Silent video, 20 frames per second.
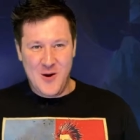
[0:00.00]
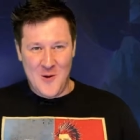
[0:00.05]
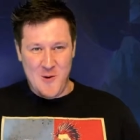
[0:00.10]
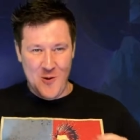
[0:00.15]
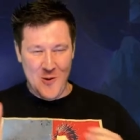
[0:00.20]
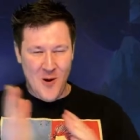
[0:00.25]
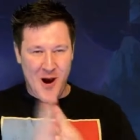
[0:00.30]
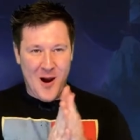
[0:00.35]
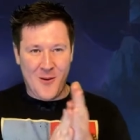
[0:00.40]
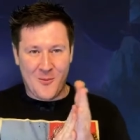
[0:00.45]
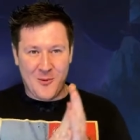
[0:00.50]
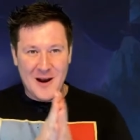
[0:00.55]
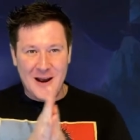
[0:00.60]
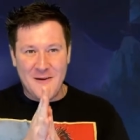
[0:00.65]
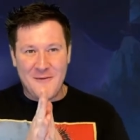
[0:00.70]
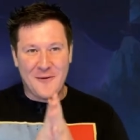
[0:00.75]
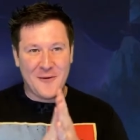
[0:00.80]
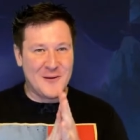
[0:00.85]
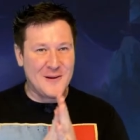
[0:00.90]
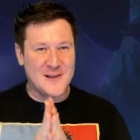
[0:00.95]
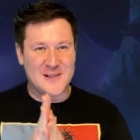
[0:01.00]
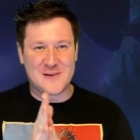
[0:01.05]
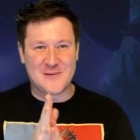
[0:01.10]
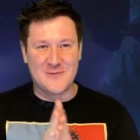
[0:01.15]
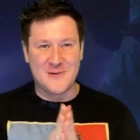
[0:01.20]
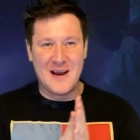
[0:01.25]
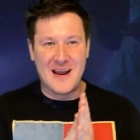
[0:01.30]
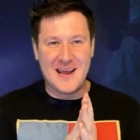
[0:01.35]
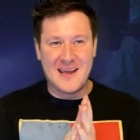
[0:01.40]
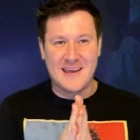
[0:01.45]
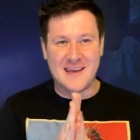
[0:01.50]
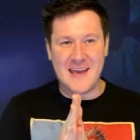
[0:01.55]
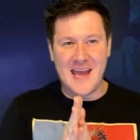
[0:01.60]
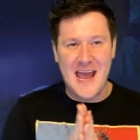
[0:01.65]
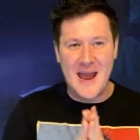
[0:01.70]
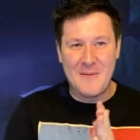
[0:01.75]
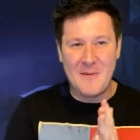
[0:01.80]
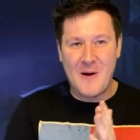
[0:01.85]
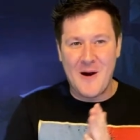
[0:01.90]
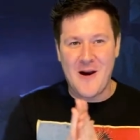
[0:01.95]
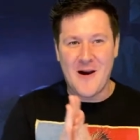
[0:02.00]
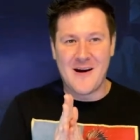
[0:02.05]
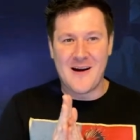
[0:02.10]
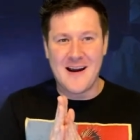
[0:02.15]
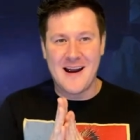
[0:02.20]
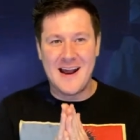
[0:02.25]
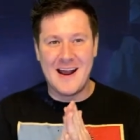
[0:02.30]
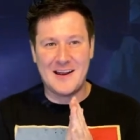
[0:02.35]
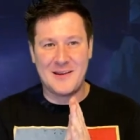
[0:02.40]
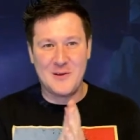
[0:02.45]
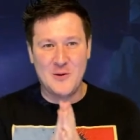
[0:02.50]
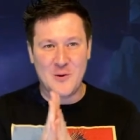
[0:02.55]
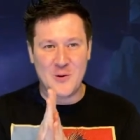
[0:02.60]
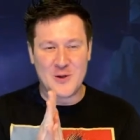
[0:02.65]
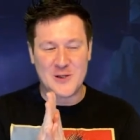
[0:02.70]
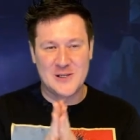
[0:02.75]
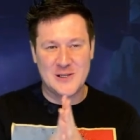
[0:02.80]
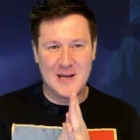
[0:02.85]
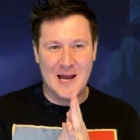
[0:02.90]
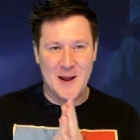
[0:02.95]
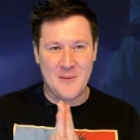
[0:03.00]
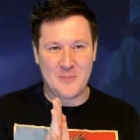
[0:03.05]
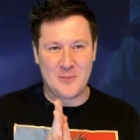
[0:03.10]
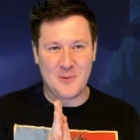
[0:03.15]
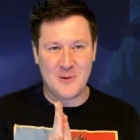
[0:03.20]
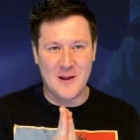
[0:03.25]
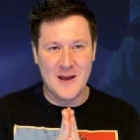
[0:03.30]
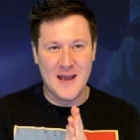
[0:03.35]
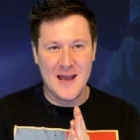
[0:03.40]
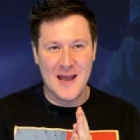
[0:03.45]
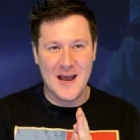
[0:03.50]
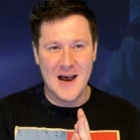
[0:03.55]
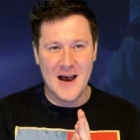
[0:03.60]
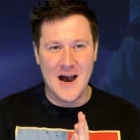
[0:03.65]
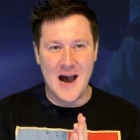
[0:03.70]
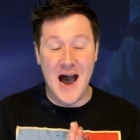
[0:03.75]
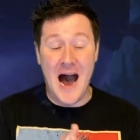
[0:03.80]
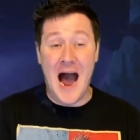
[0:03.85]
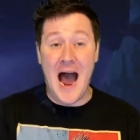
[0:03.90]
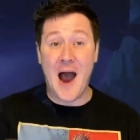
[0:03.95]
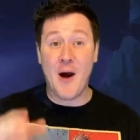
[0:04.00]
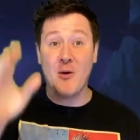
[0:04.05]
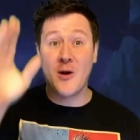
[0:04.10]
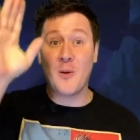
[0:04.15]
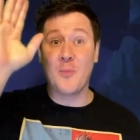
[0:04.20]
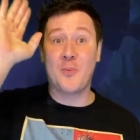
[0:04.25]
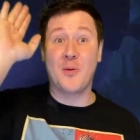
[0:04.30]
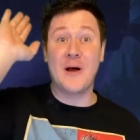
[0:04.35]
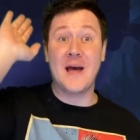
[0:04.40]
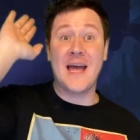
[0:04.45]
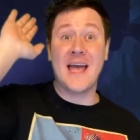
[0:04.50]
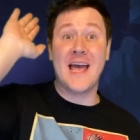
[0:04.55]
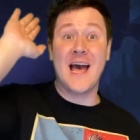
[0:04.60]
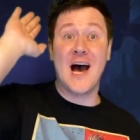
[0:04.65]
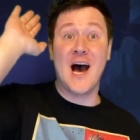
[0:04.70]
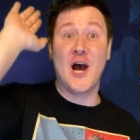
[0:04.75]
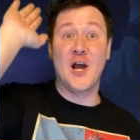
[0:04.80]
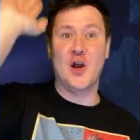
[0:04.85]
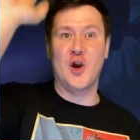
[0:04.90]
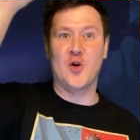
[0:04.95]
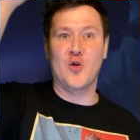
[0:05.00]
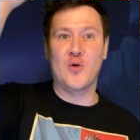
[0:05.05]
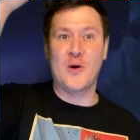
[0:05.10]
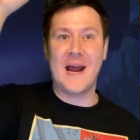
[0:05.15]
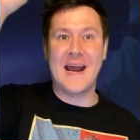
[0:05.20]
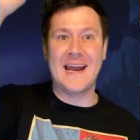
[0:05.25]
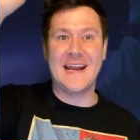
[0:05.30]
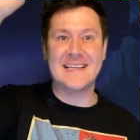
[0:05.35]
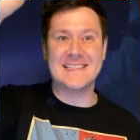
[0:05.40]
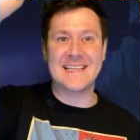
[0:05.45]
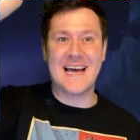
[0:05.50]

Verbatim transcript: Ooh, I'm ready for this rank game. All right, who should I play? Uh, I want to play uh, Uranus.